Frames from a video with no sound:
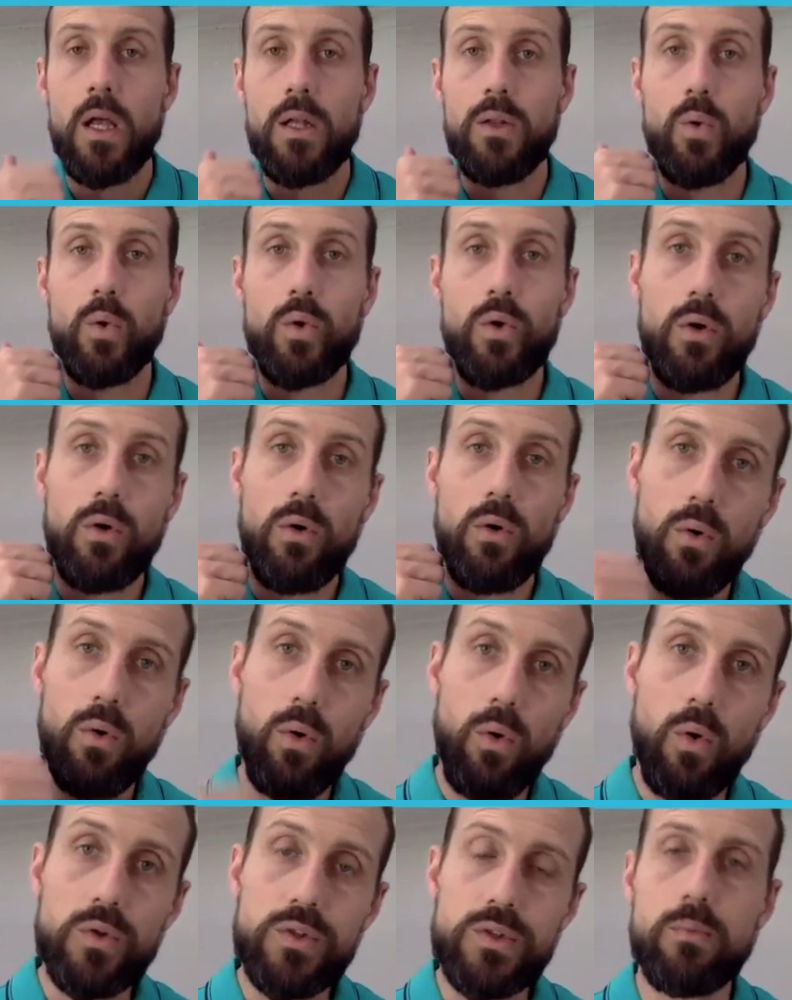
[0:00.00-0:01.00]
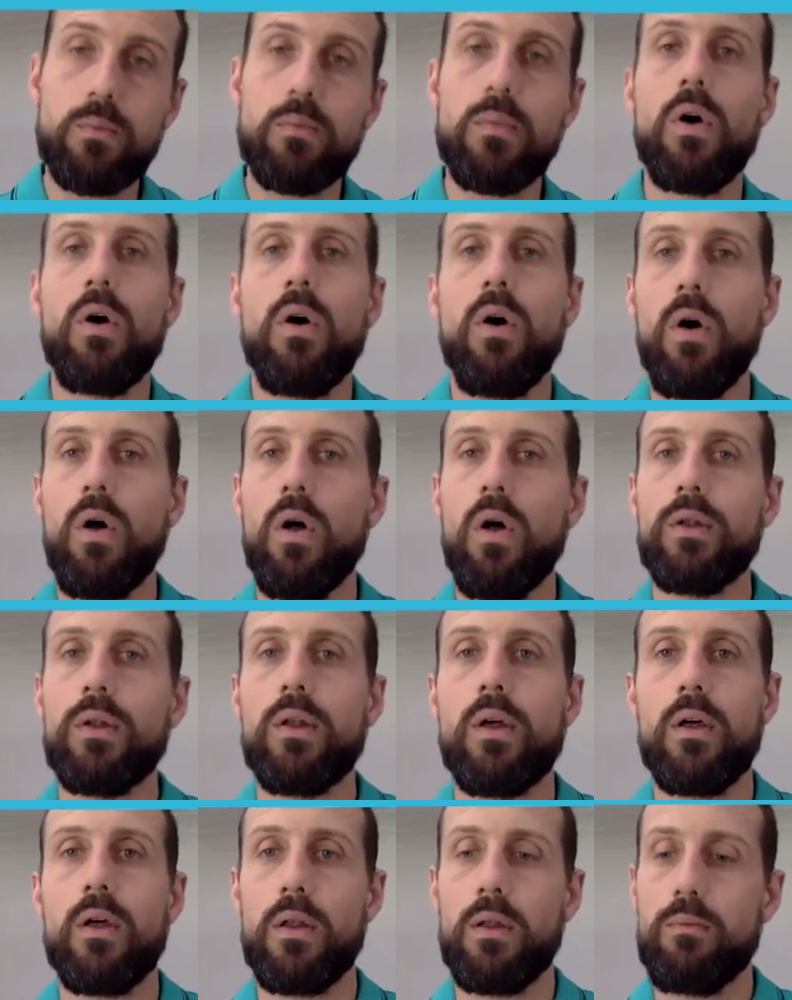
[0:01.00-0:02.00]
look awesome
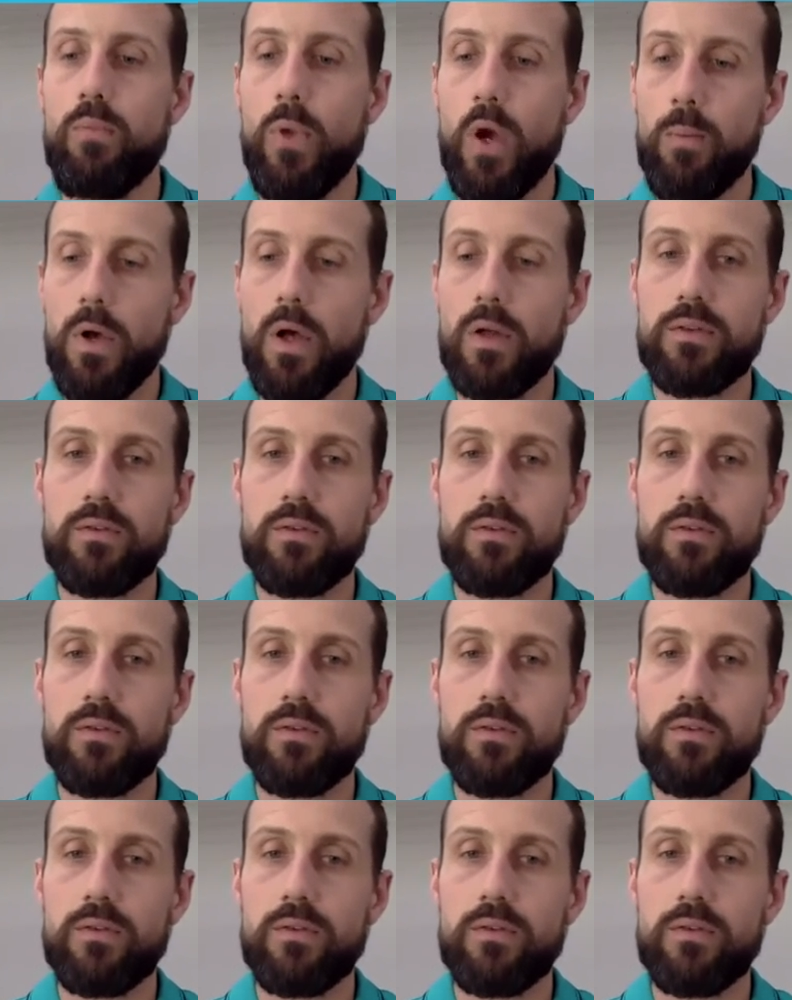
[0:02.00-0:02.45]
on mobile